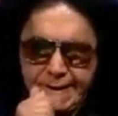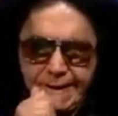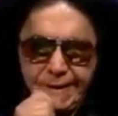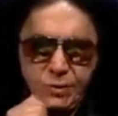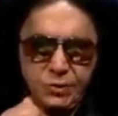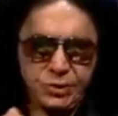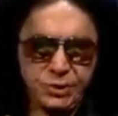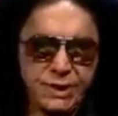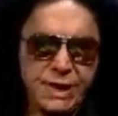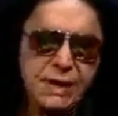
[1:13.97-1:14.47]

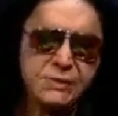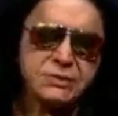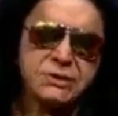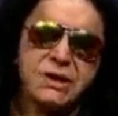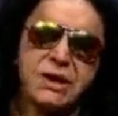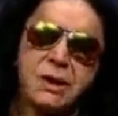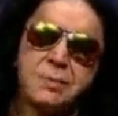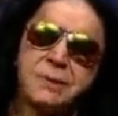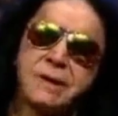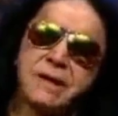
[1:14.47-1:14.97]
Without
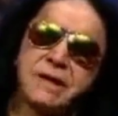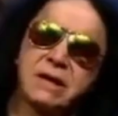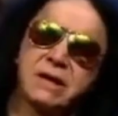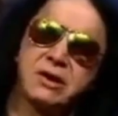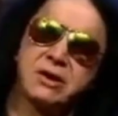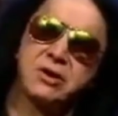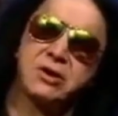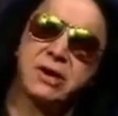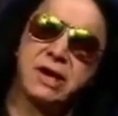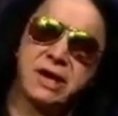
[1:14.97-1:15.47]
coming
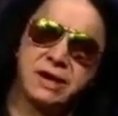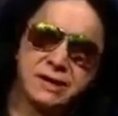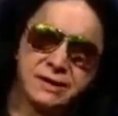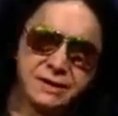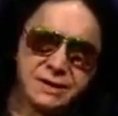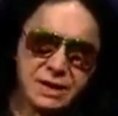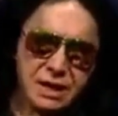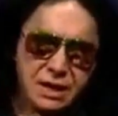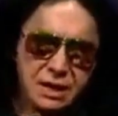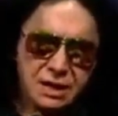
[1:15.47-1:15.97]
here and
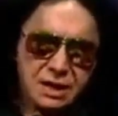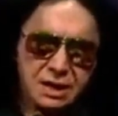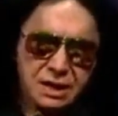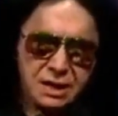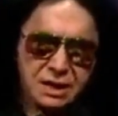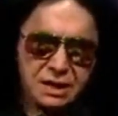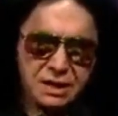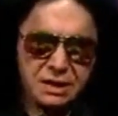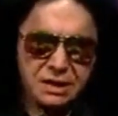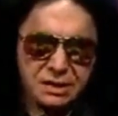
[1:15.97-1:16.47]

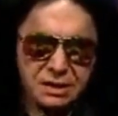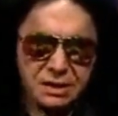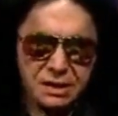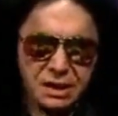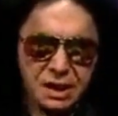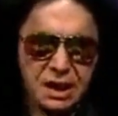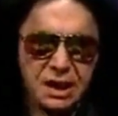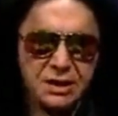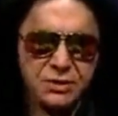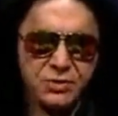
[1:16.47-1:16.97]

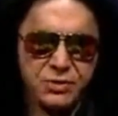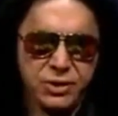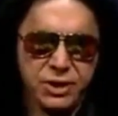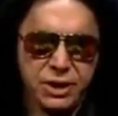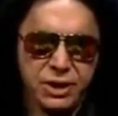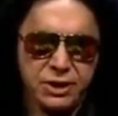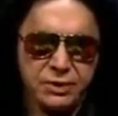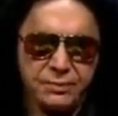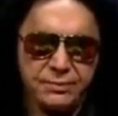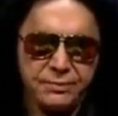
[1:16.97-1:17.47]
honoring
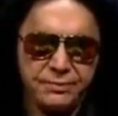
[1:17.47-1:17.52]
him.